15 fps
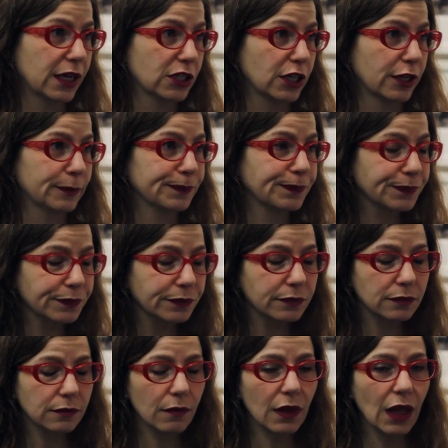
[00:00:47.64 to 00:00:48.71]
Asia.
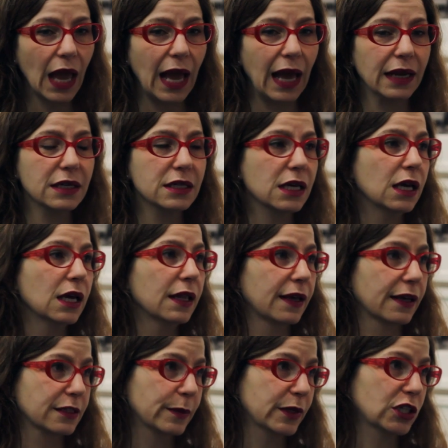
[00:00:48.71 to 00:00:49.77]
And
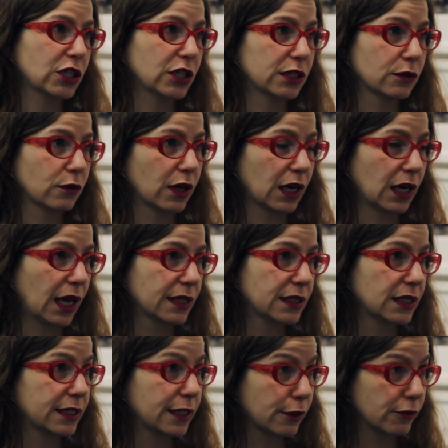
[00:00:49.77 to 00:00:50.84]
the exhibition is
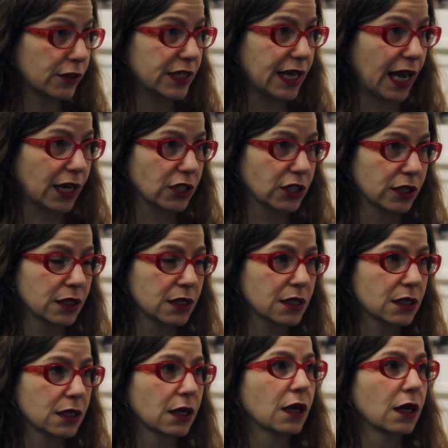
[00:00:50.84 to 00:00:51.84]
organized into three sections: